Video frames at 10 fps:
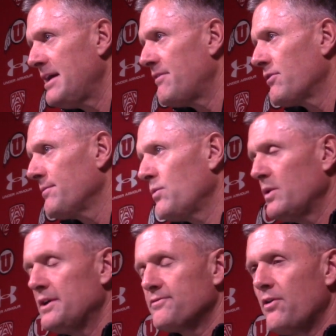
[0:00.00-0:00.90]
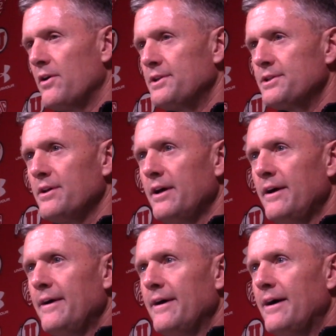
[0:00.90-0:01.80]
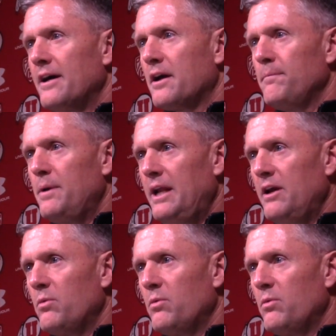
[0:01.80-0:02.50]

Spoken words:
ever, as far as competing